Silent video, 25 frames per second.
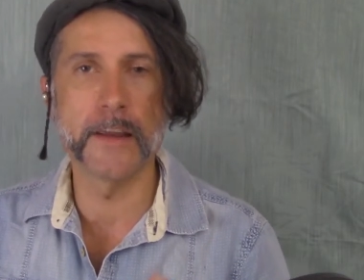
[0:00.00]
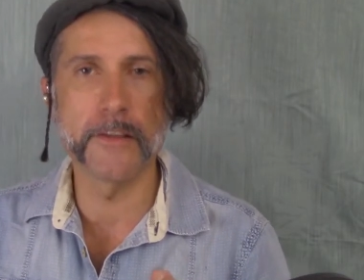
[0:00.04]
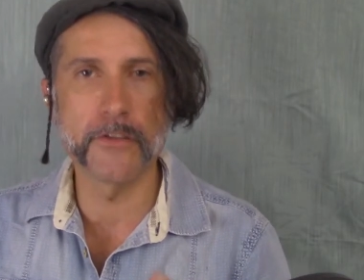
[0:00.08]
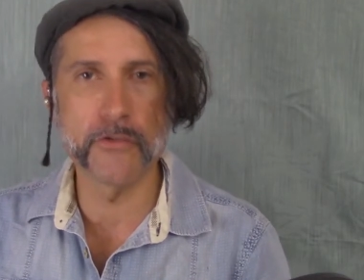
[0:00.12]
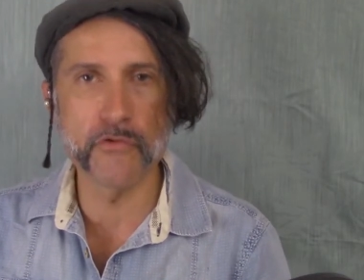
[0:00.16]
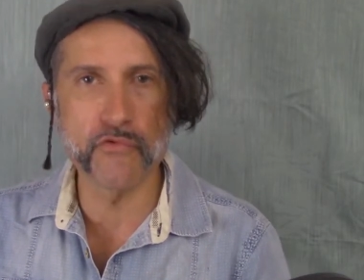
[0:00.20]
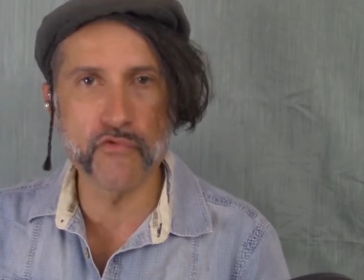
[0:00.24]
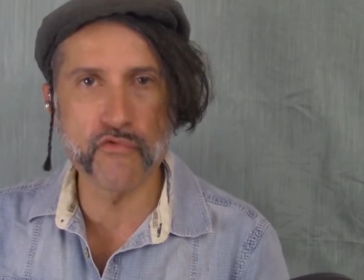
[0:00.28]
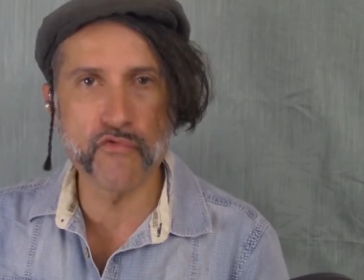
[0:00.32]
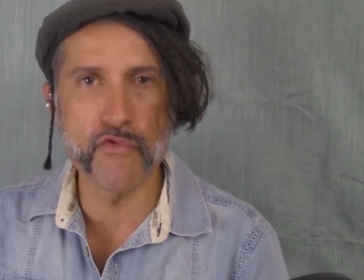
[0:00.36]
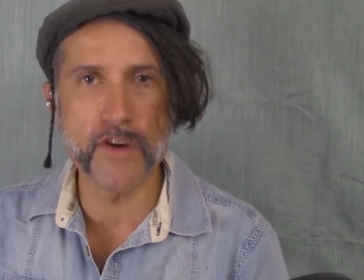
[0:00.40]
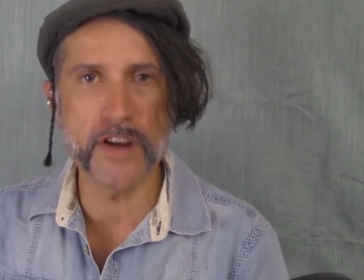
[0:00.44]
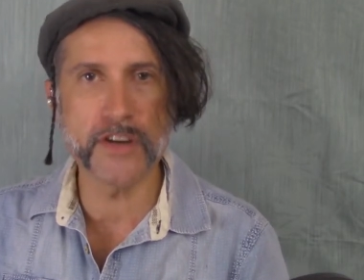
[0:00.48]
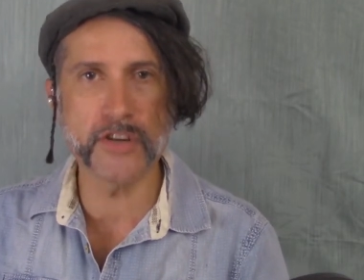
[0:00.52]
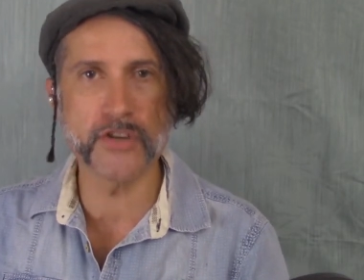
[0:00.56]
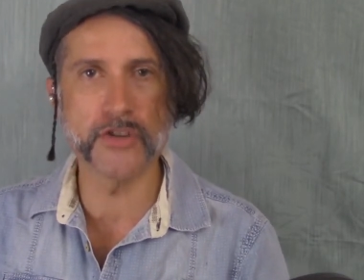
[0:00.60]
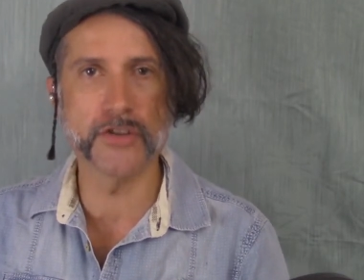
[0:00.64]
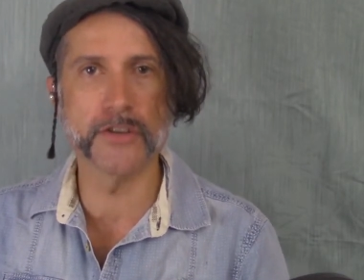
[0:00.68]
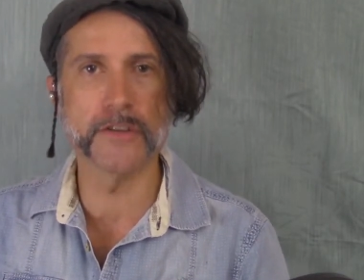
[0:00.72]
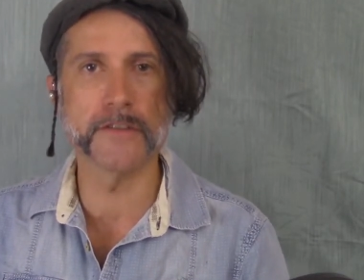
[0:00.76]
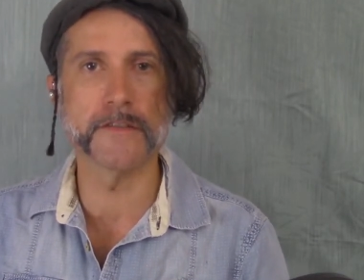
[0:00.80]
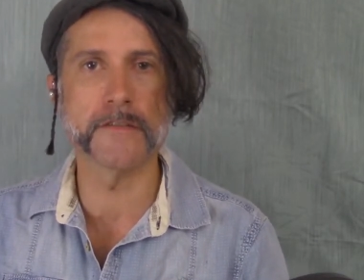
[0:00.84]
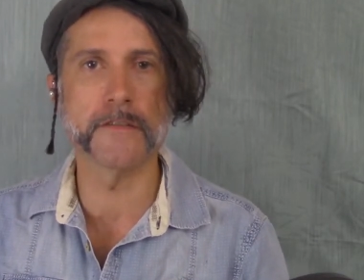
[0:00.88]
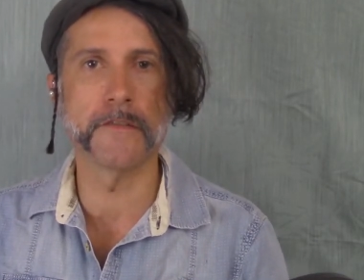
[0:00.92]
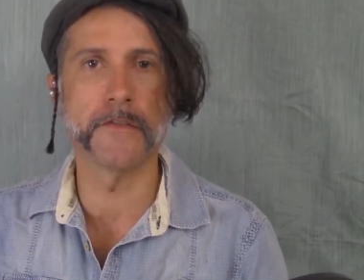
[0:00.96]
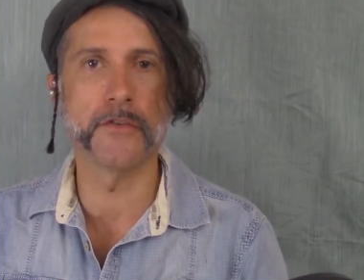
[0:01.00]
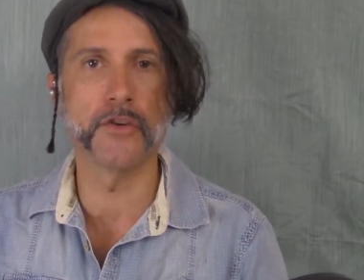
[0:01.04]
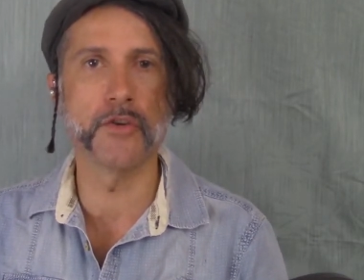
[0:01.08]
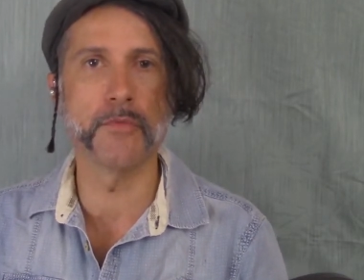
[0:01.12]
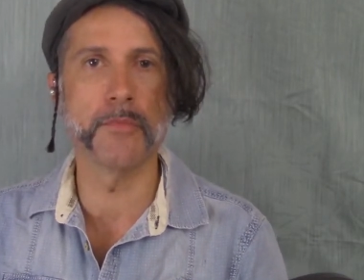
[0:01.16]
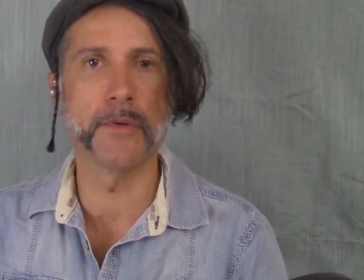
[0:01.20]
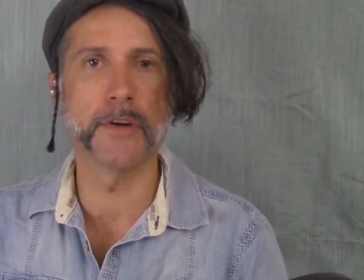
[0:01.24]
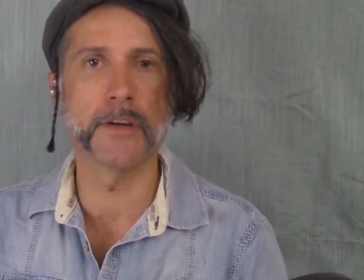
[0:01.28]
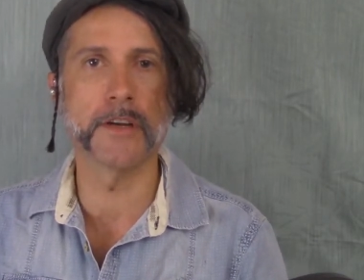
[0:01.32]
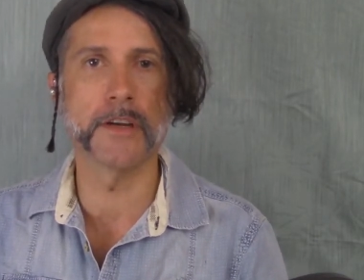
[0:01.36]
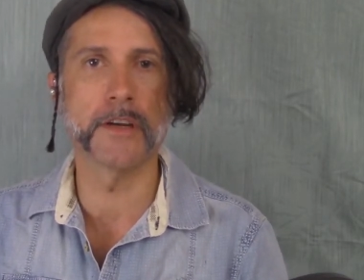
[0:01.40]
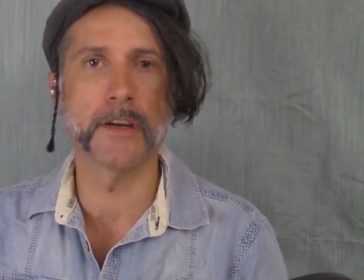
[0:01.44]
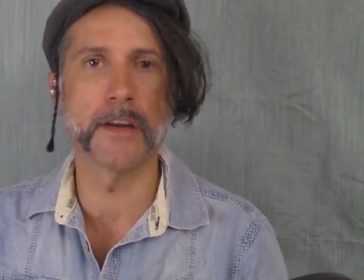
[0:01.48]
the richness of
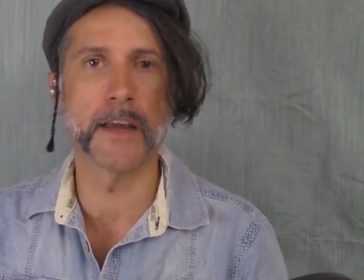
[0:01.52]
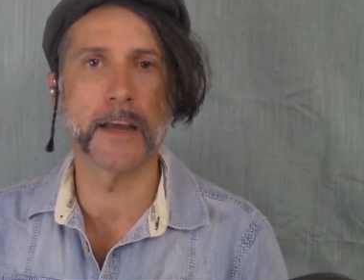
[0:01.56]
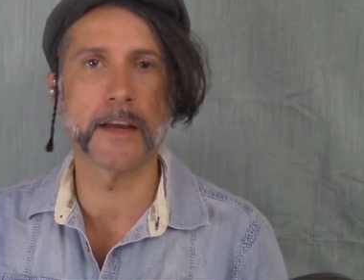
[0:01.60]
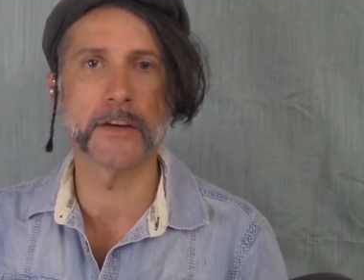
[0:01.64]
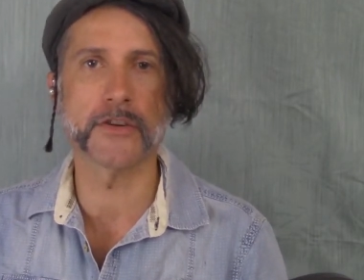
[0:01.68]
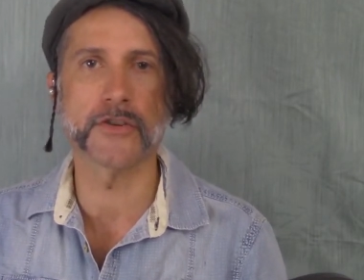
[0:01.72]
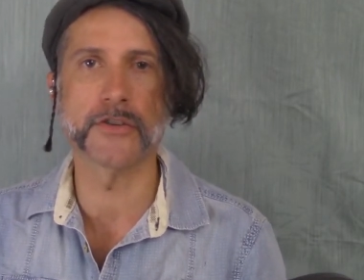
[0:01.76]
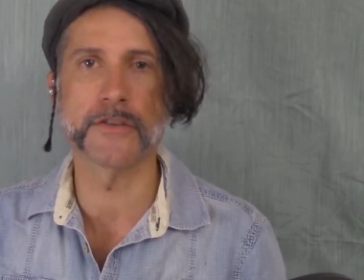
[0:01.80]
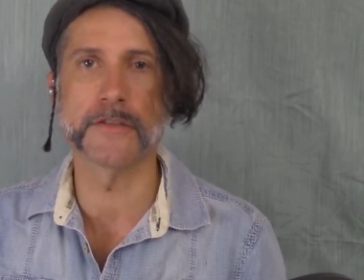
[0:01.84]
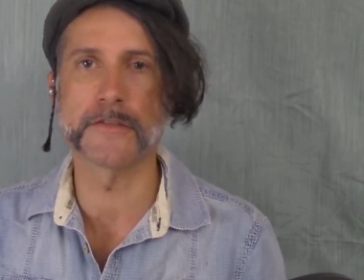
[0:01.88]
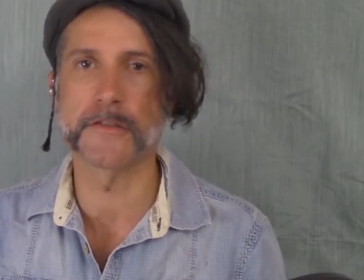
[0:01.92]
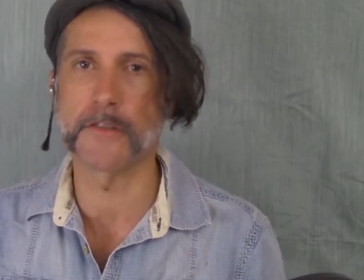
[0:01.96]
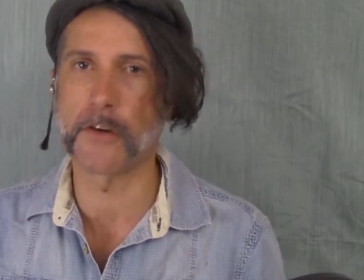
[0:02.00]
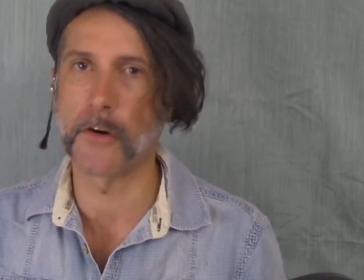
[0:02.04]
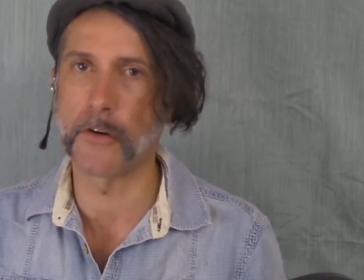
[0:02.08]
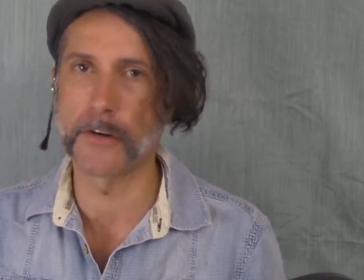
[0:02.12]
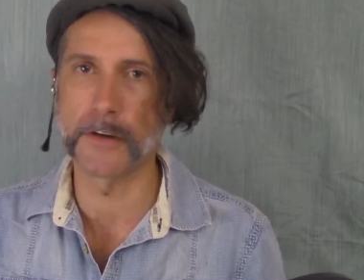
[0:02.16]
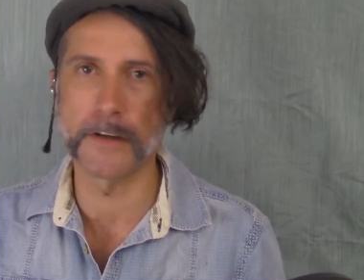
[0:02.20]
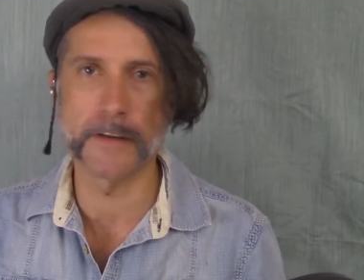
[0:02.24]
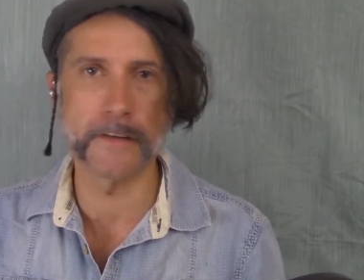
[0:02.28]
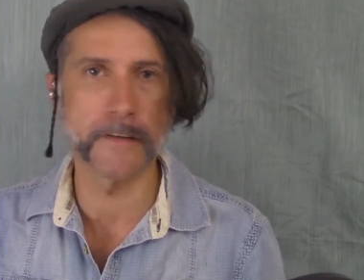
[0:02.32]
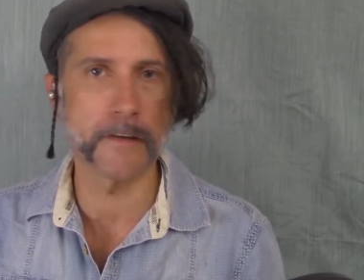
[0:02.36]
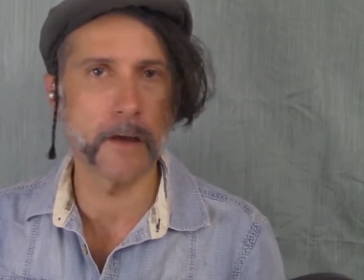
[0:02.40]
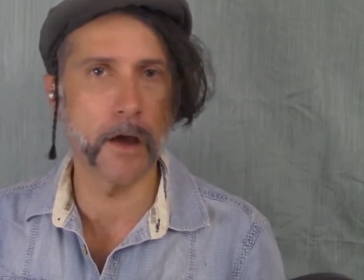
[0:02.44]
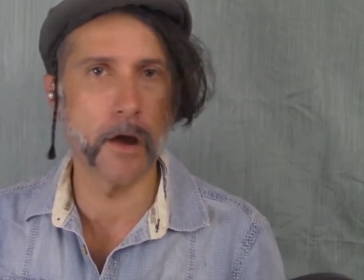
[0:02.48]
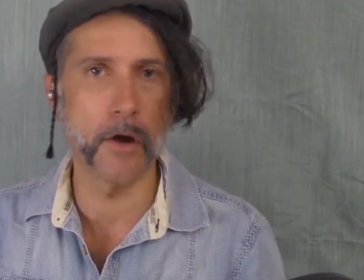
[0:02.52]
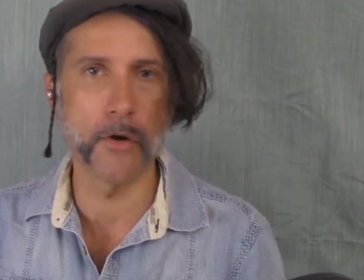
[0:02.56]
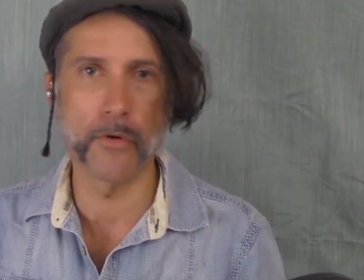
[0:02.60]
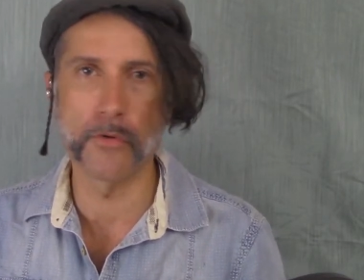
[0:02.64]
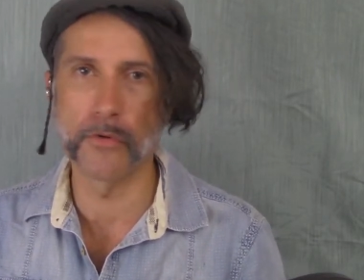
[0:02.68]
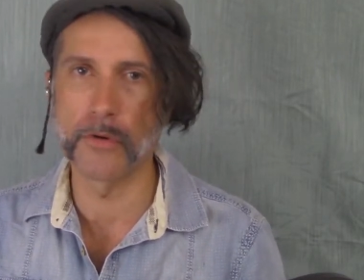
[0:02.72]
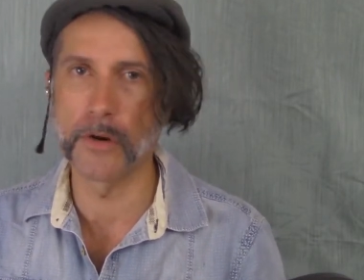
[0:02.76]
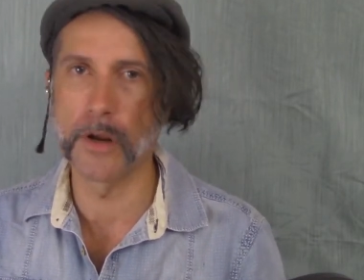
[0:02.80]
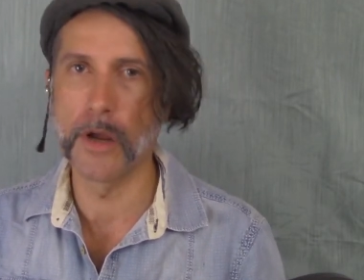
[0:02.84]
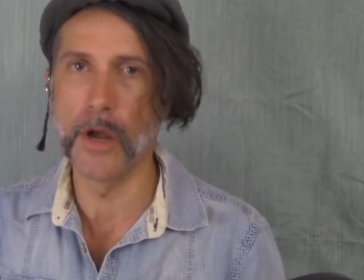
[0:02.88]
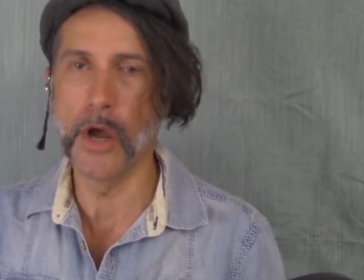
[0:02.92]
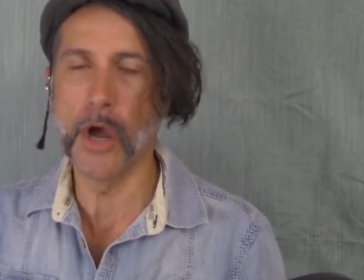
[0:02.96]
human connections on its own.